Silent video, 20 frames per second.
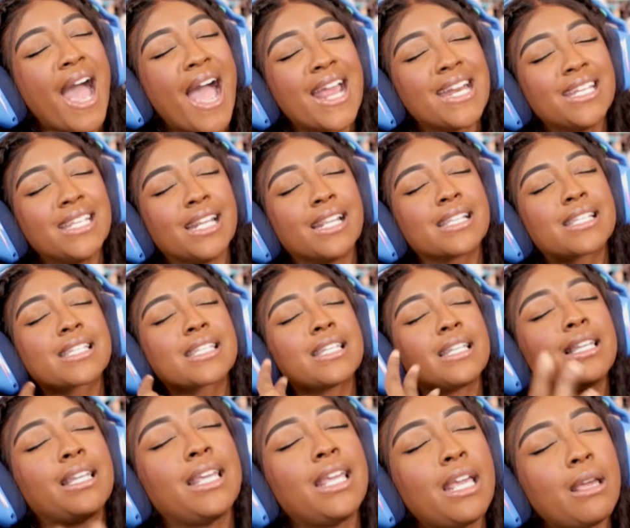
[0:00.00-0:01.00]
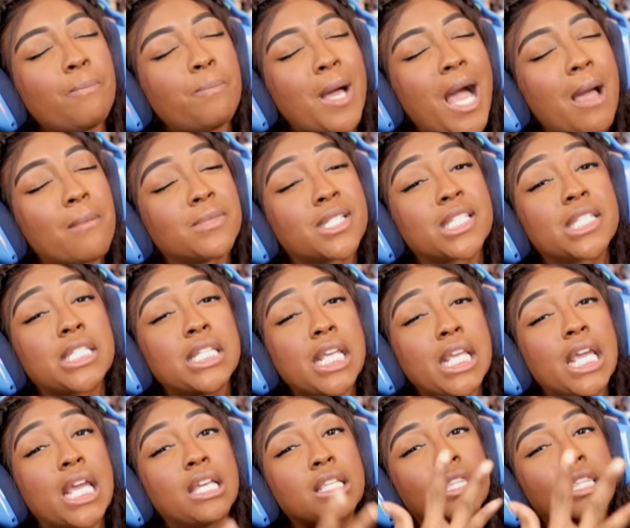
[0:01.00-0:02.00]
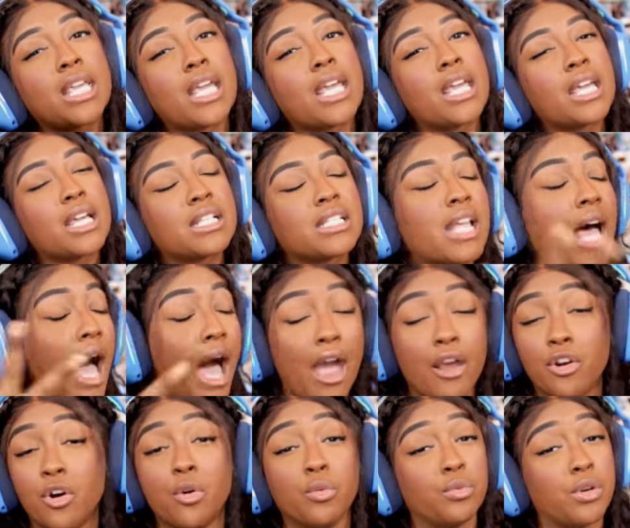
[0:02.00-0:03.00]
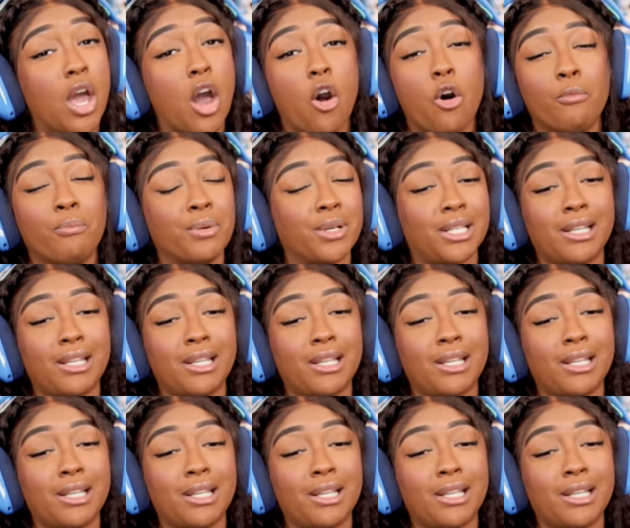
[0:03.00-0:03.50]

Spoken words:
I need to sleep. I'm seeing things. I don't know, but